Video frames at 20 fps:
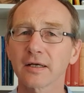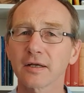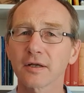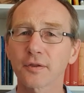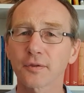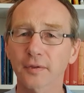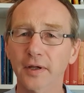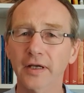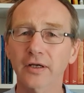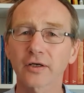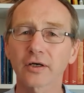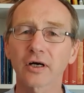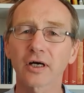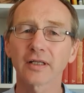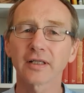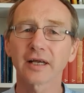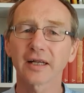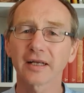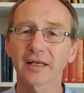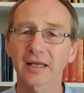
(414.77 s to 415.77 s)
Thank
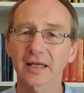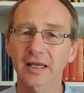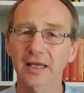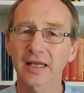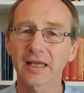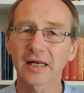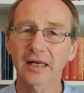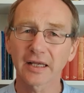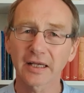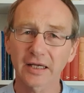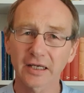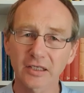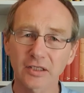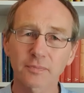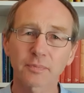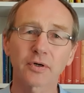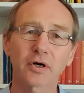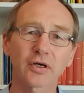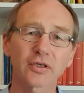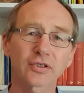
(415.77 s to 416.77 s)
God that healing is
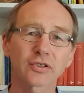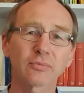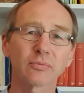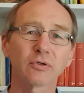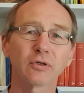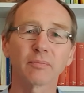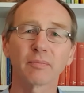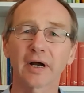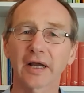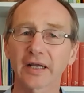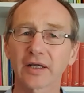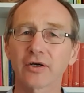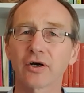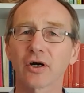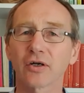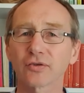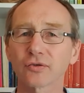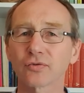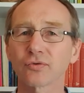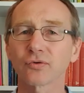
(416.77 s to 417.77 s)
possible by
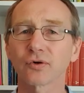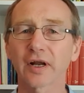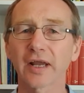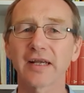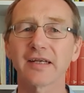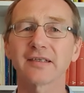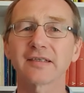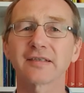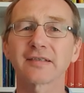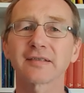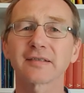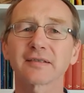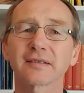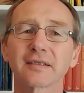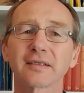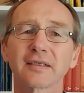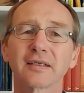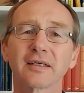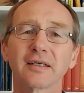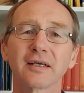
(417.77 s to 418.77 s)
God's grace,
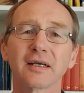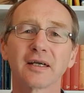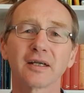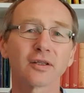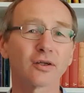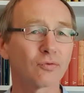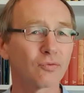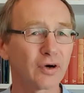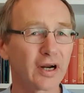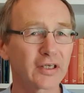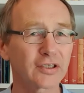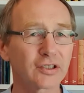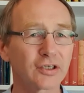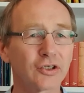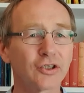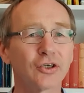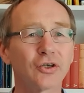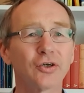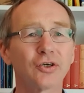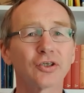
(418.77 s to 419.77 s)
that
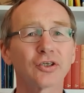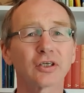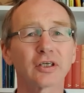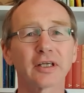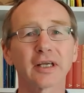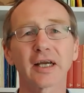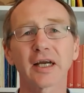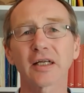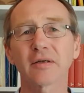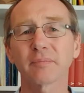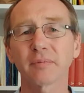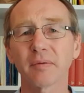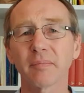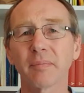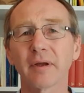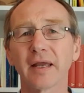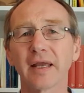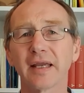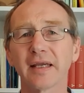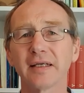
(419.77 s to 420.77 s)
restitution can be
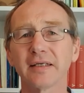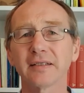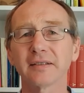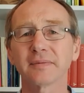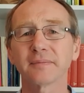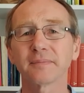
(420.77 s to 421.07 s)
made.